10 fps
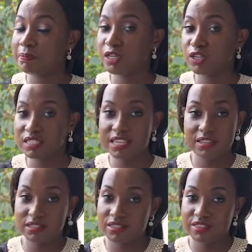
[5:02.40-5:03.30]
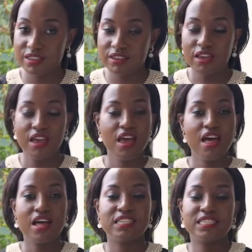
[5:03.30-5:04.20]
Because here's the thing,
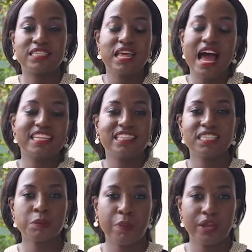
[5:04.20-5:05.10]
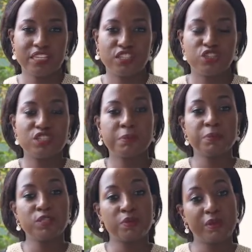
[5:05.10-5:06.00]
At this point, you're
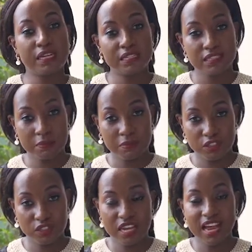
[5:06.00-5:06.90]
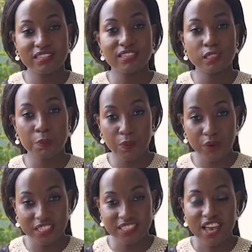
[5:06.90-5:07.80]
supposed to be established. At this
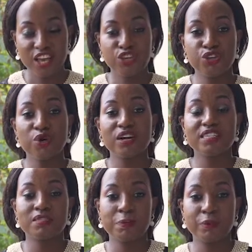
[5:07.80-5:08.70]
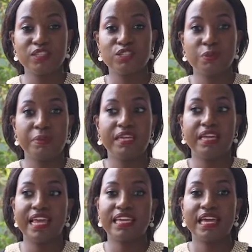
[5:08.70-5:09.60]
point, you are supposed to be
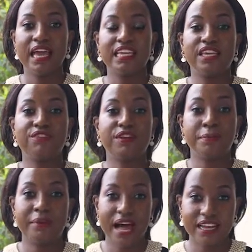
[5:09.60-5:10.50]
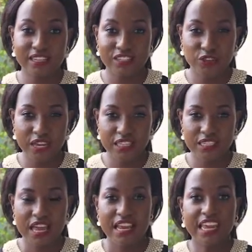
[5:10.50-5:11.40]
like giving back. You get
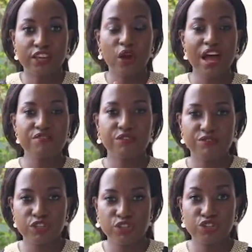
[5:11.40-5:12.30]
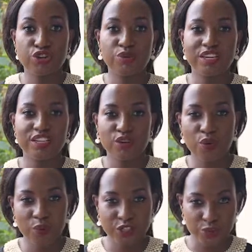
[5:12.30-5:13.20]
like you have a vision, you already know
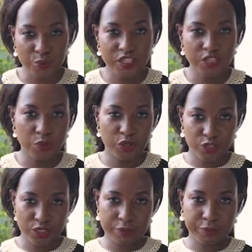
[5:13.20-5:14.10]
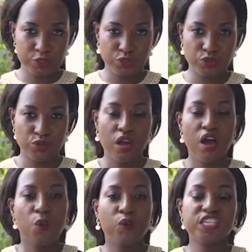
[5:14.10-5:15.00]
what you want and what you're supposed to do,
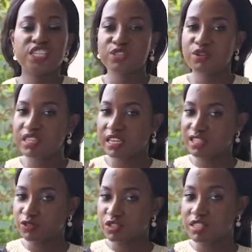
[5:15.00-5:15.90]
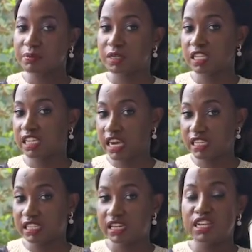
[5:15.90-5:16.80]
which is not the case for somebody
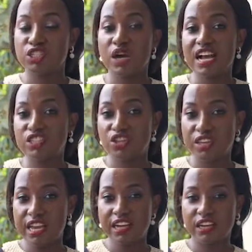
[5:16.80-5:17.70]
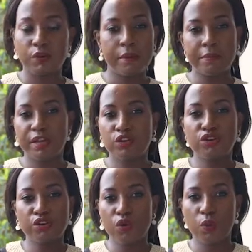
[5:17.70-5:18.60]
younger. So as you're younger, remember, you
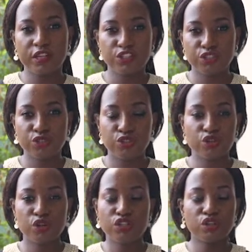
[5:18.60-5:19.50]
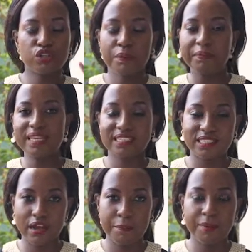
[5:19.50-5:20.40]
don't know what to do, you're
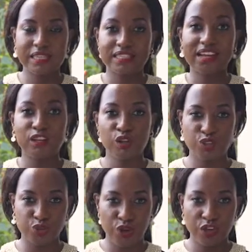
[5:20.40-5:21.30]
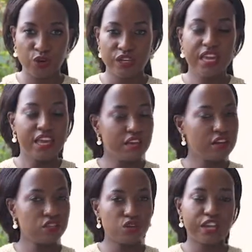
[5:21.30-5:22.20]
mixed up, it's a lot going on. It
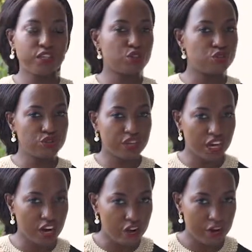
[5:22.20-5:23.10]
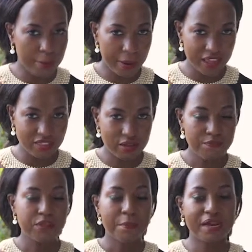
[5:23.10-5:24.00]
is okay to do the career path,
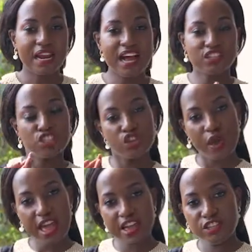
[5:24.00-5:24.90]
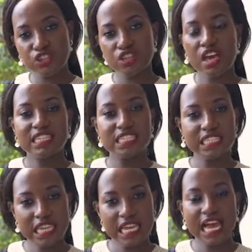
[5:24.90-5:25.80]
but as you age,
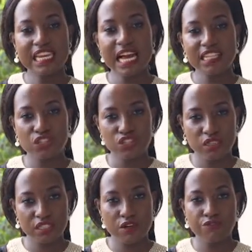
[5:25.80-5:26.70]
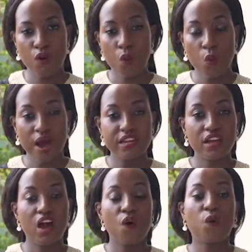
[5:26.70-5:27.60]
see and ask yourself, one,
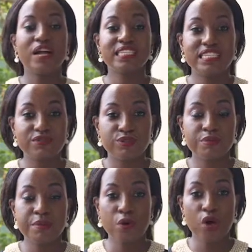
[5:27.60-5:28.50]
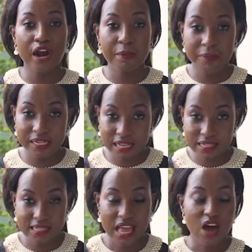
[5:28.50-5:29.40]
what gives me more
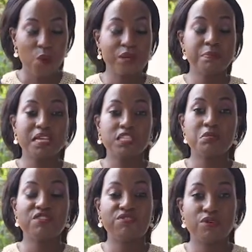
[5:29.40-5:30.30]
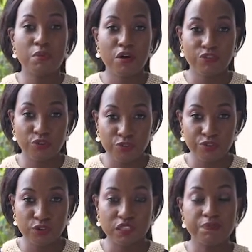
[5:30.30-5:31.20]
happiness? What makes me feel more
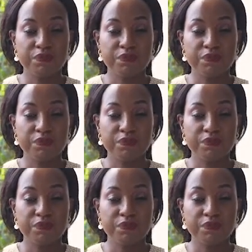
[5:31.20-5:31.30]
fulfilled?